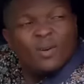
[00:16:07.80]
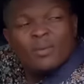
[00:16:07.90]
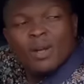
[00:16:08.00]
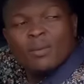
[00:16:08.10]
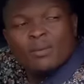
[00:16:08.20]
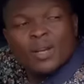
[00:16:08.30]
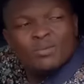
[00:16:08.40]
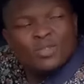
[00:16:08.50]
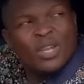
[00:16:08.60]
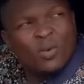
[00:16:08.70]
Oh,
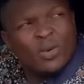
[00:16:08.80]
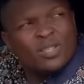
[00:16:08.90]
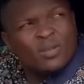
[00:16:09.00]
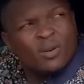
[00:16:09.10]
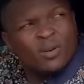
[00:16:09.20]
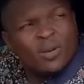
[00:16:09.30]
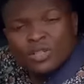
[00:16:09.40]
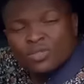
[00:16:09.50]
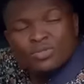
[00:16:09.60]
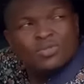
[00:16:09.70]
madam, should I wait
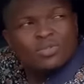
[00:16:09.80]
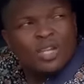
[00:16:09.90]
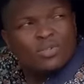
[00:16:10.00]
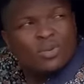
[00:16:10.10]
or I should